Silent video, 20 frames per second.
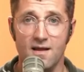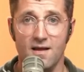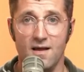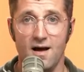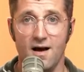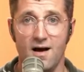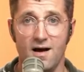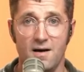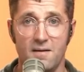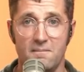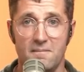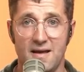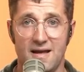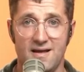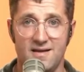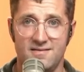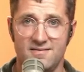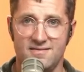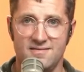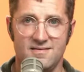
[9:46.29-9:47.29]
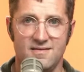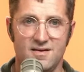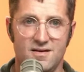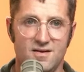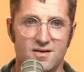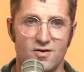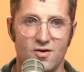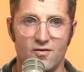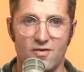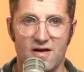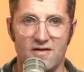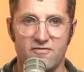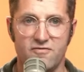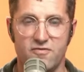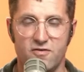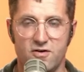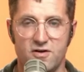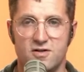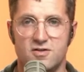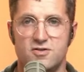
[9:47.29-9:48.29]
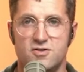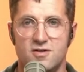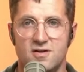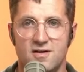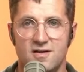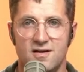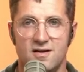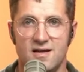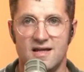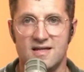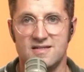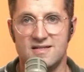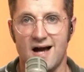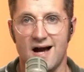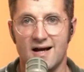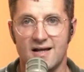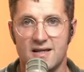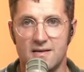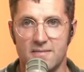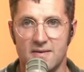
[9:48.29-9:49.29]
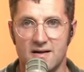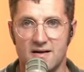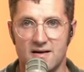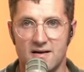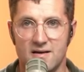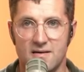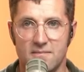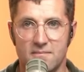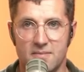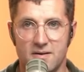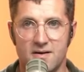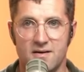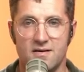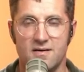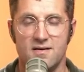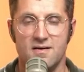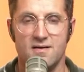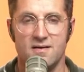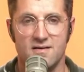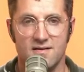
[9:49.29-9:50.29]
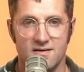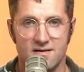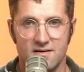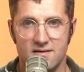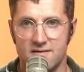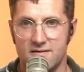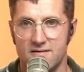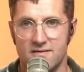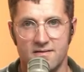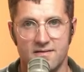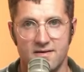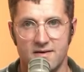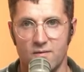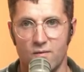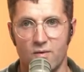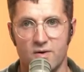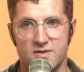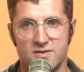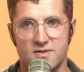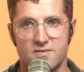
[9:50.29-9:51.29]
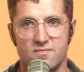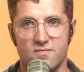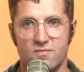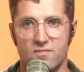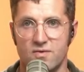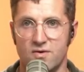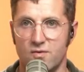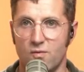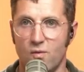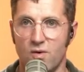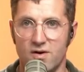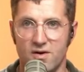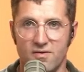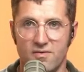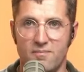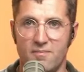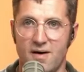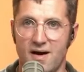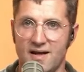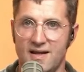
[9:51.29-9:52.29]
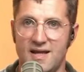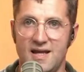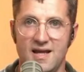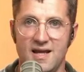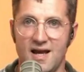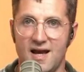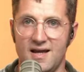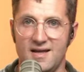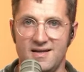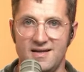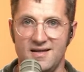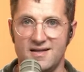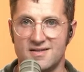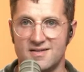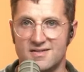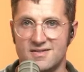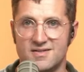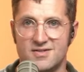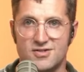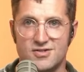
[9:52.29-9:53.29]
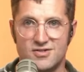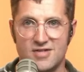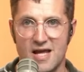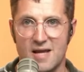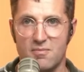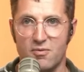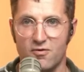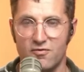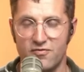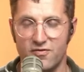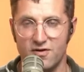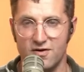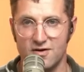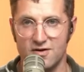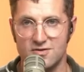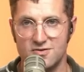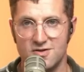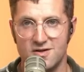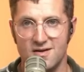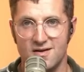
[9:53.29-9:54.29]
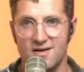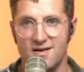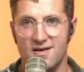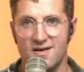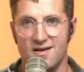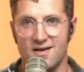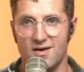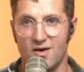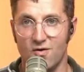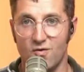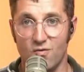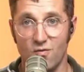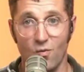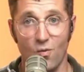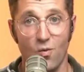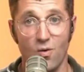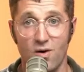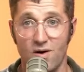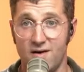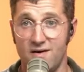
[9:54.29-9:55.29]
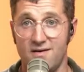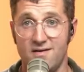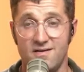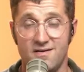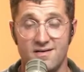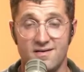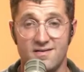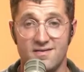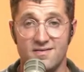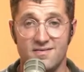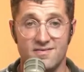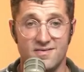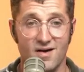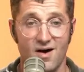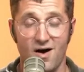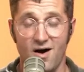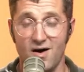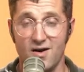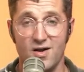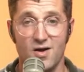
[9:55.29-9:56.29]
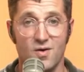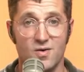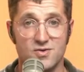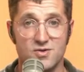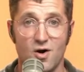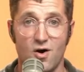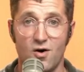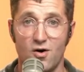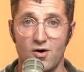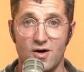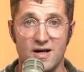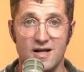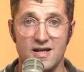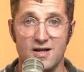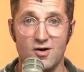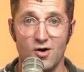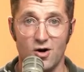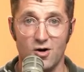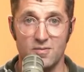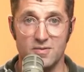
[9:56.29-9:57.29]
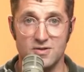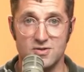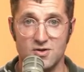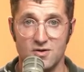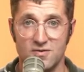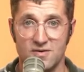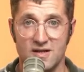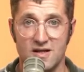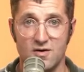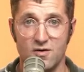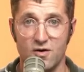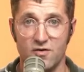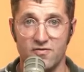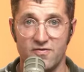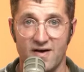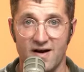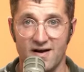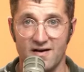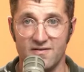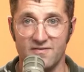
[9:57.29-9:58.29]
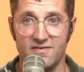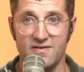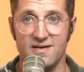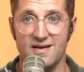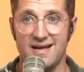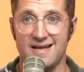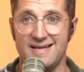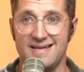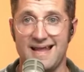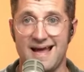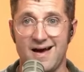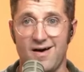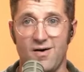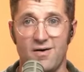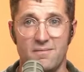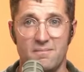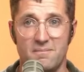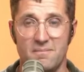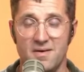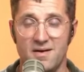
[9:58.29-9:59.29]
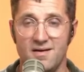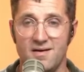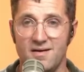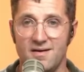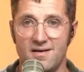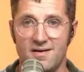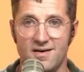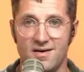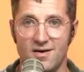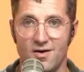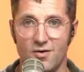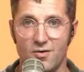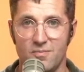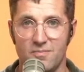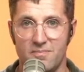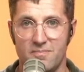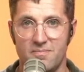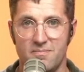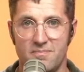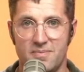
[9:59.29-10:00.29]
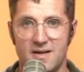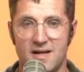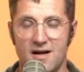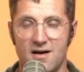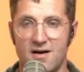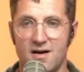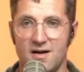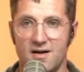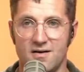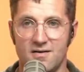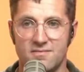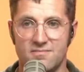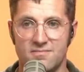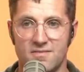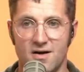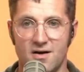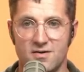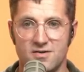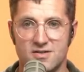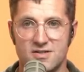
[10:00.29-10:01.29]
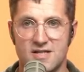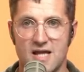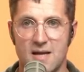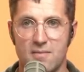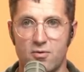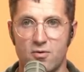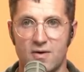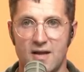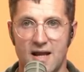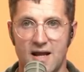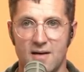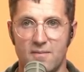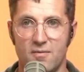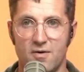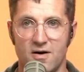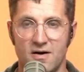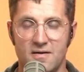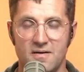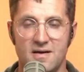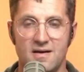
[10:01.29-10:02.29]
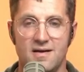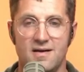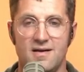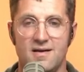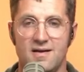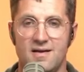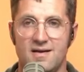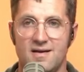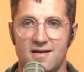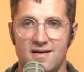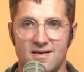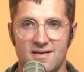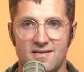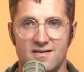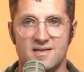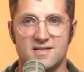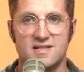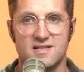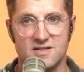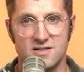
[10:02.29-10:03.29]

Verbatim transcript: um, and you know, that footage, it documented it, but It wasn't, you know, one of the, my key ideas is stable footage. You know, one, the audio is already garbage on the Hero five, and now I'm, you know, carrying an unstable camera. This